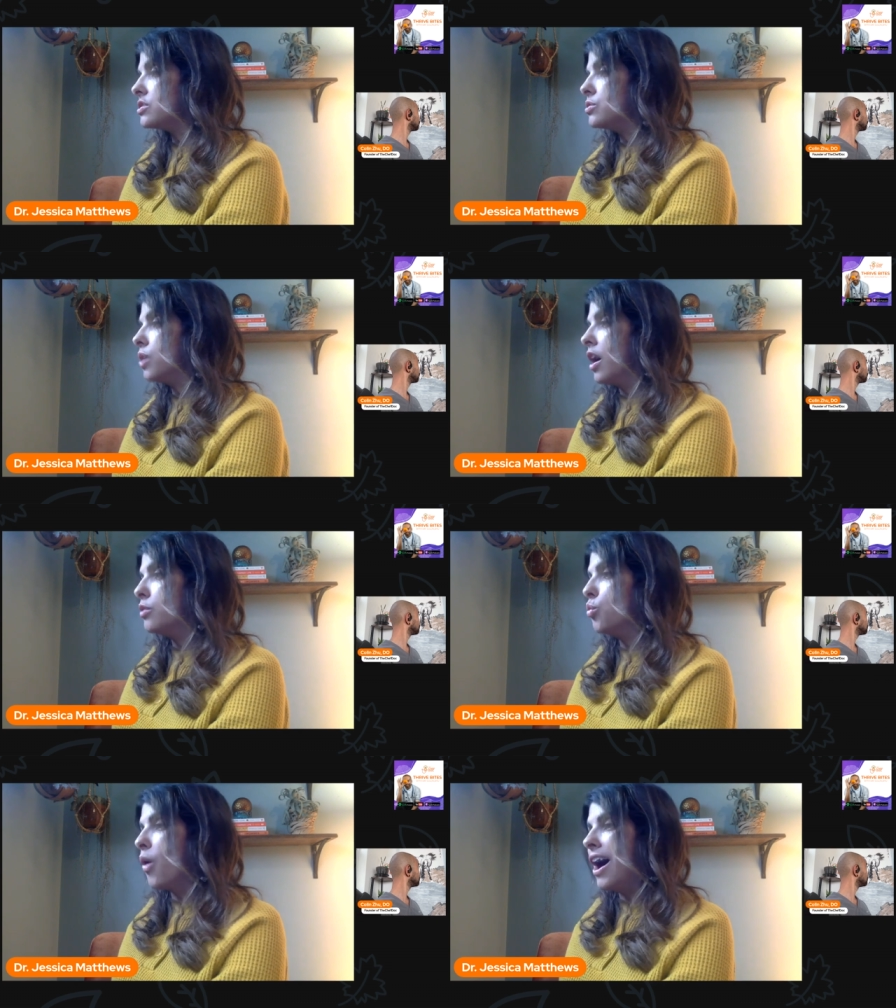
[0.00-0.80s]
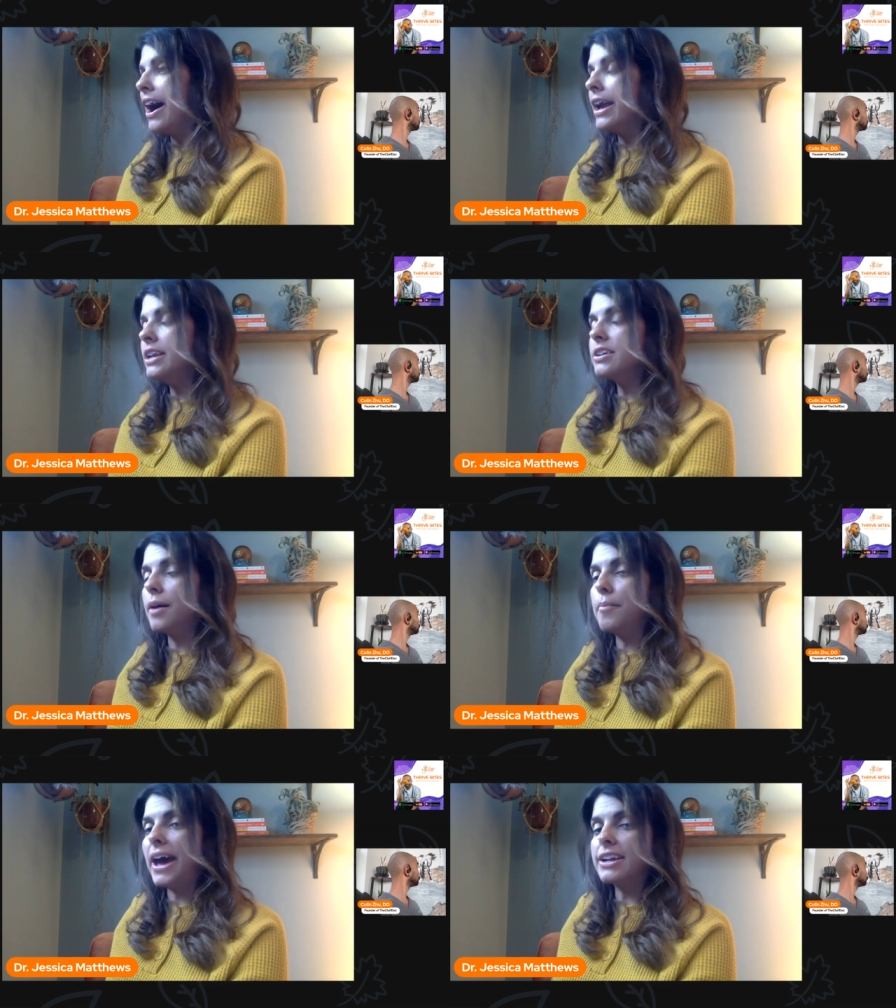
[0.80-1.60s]
to unwind,
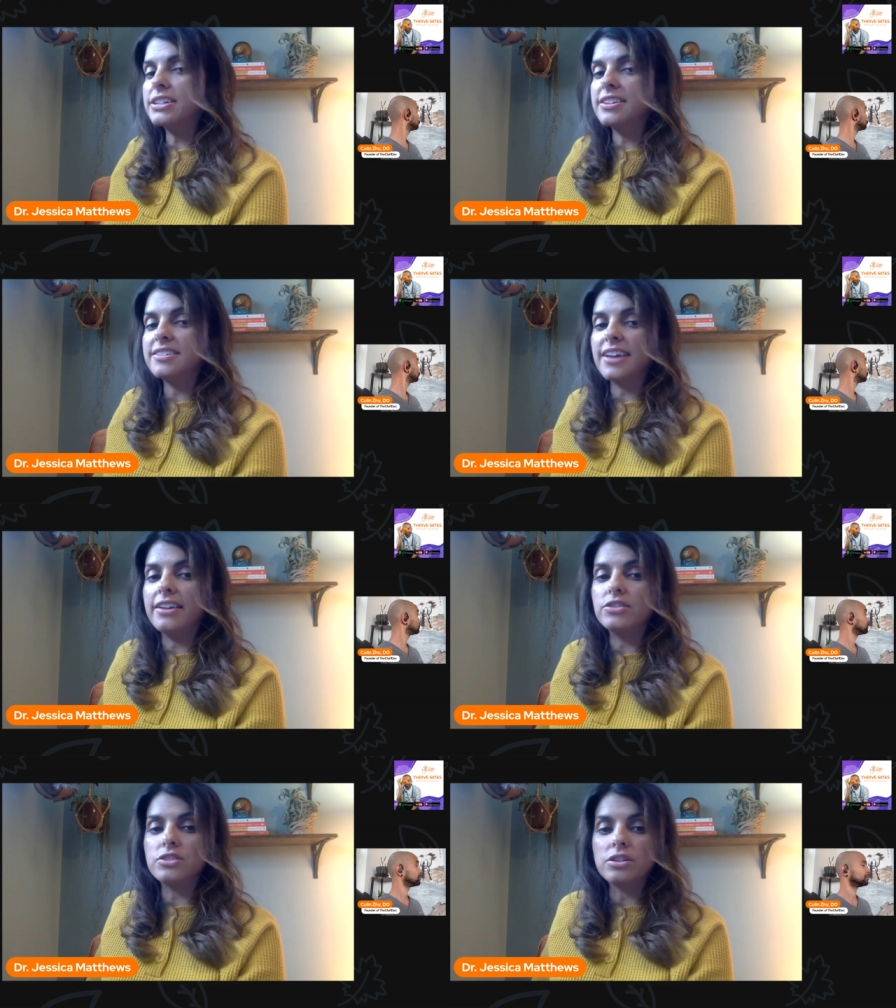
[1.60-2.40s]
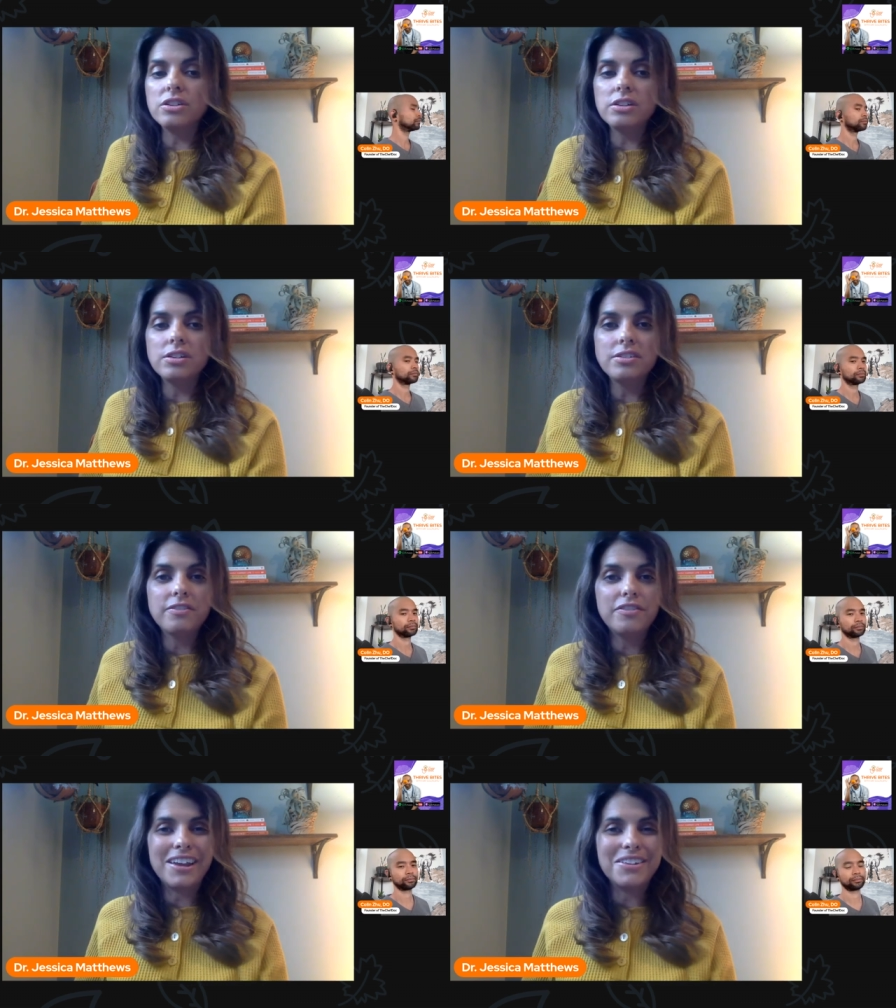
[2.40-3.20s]
come back to center,
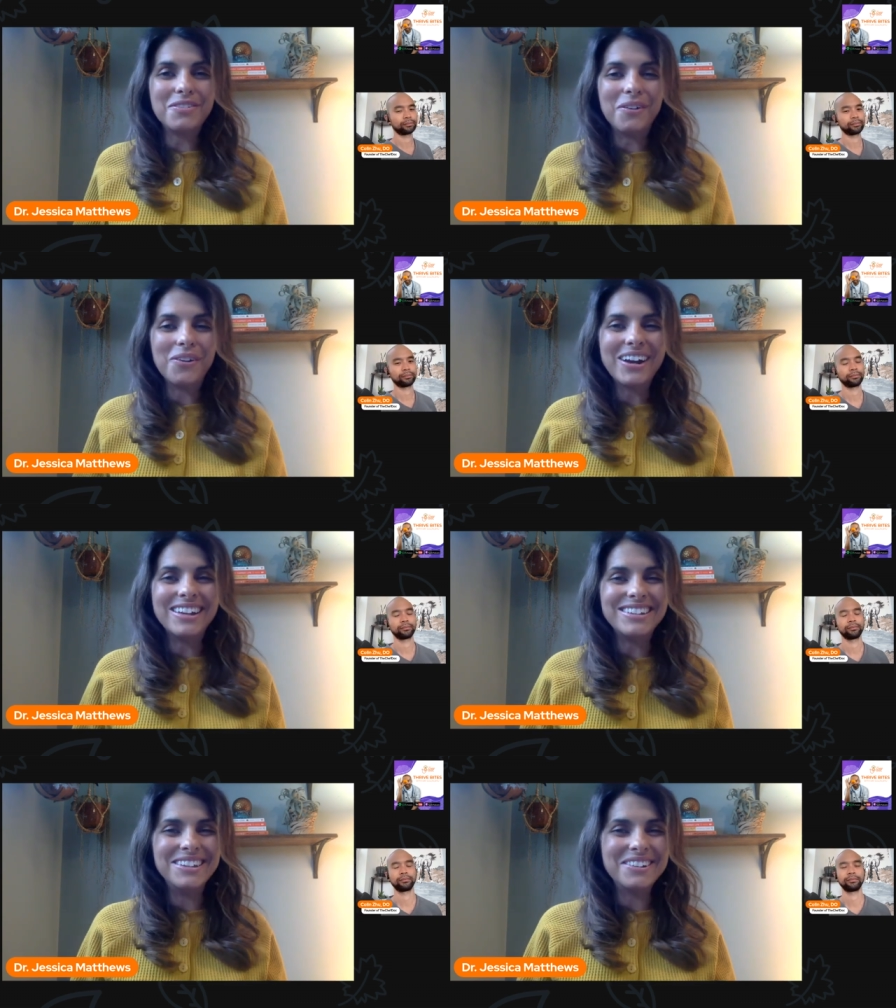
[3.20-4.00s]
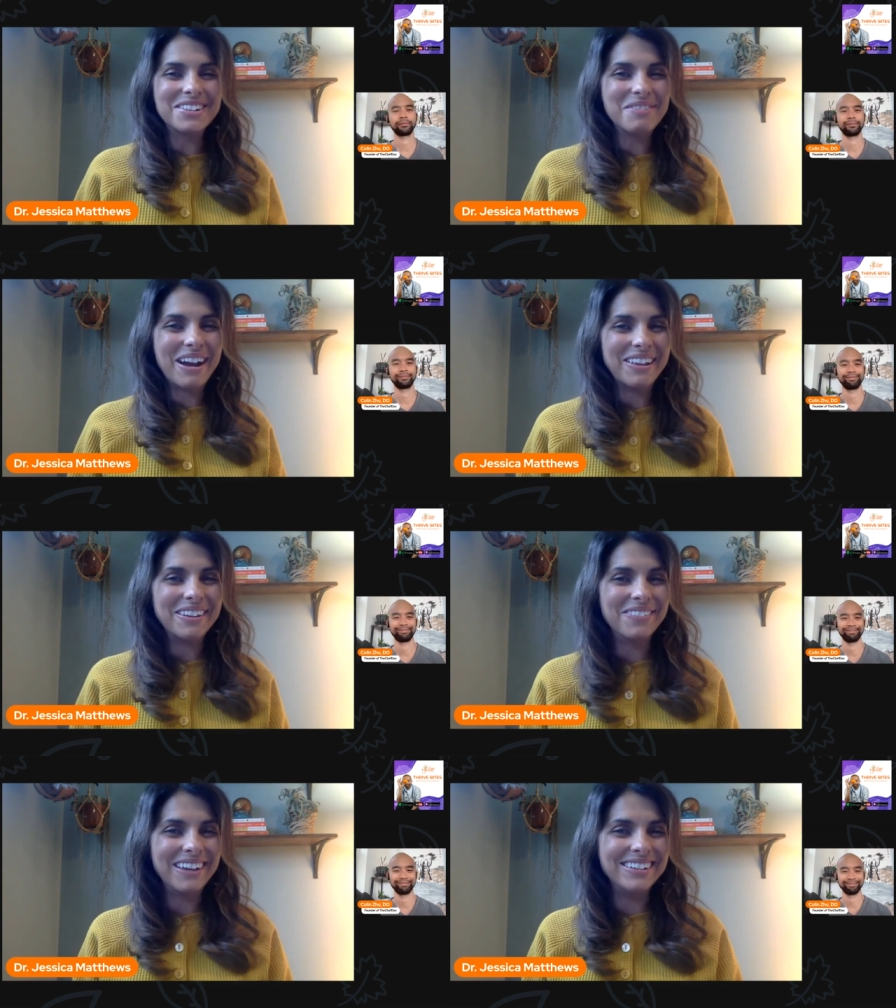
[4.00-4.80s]
face forward. I see your
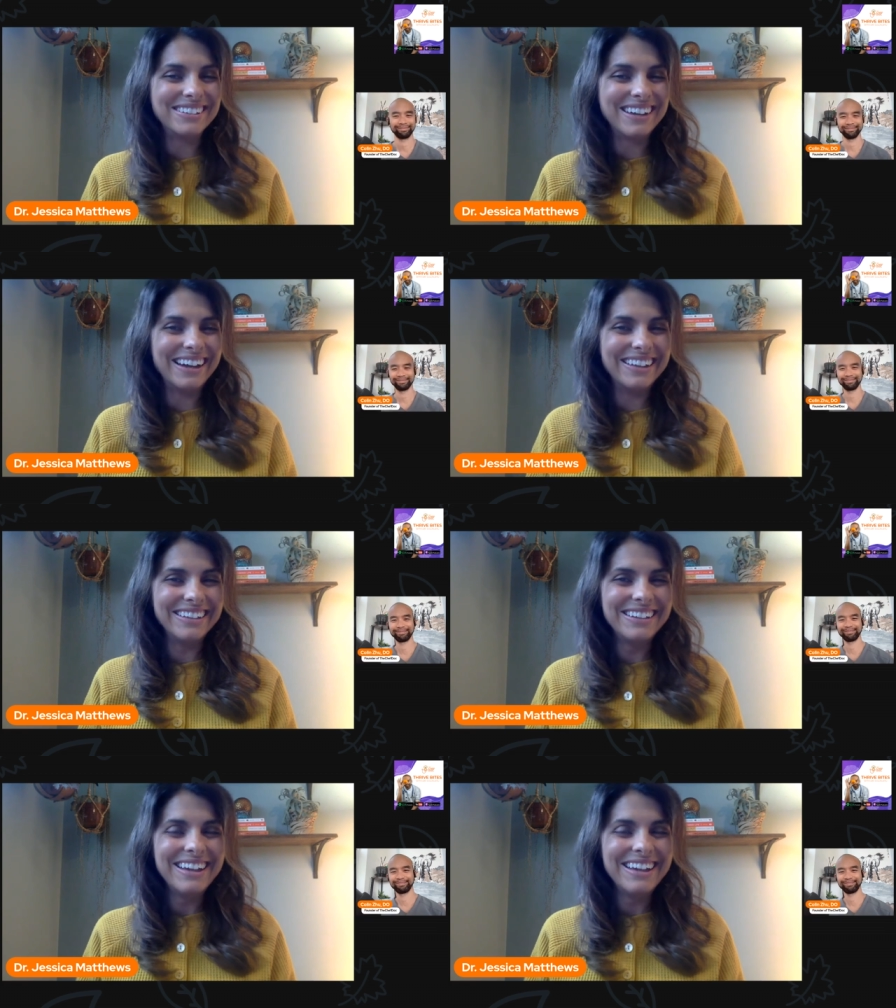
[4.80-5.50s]
smiling face, Colin.